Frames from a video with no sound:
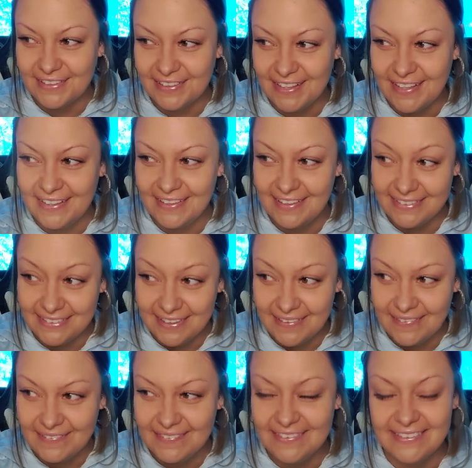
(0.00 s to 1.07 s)
or like, let's
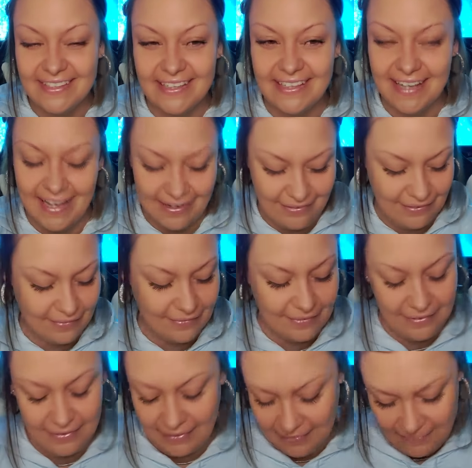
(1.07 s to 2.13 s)
go. Like, I don't know.
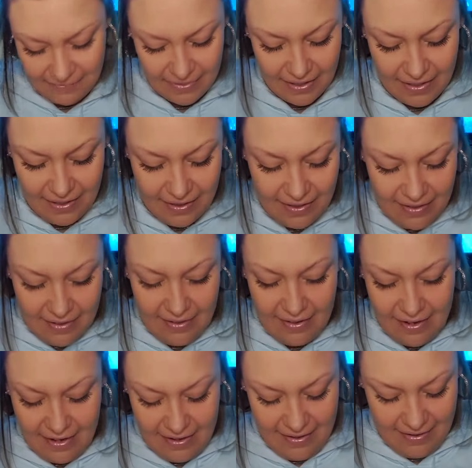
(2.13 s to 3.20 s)
Okay.
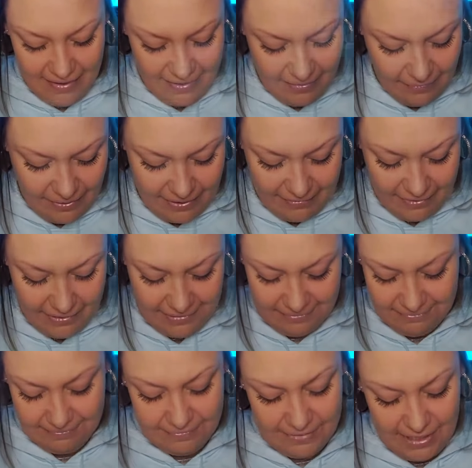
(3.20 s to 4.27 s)
Uh, whatever.
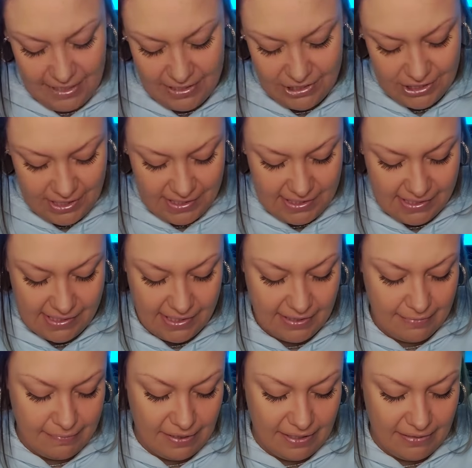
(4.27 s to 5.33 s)
Yeah, justice on
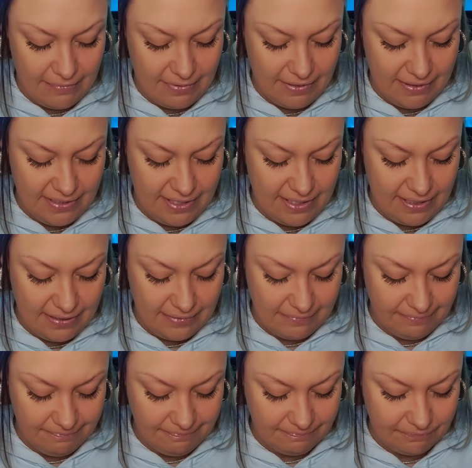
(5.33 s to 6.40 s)
the bottom of the deck.
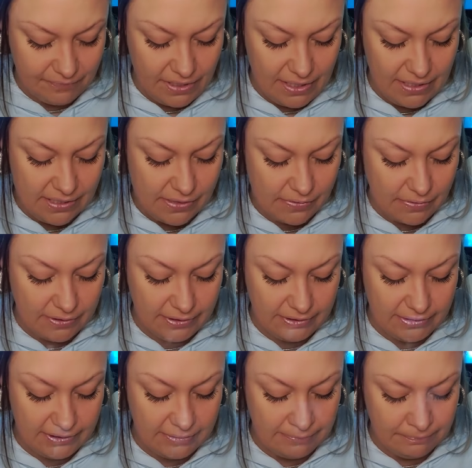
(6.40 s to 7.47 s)
Knight of
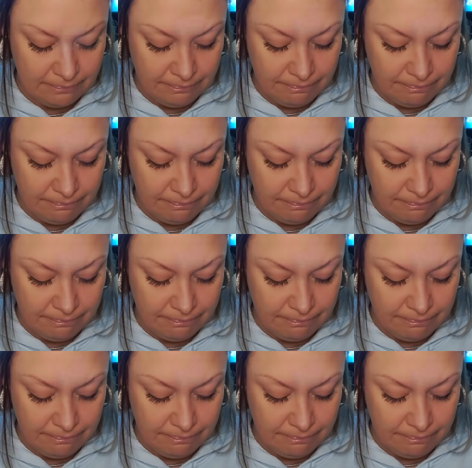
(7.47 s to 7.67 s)
Swords.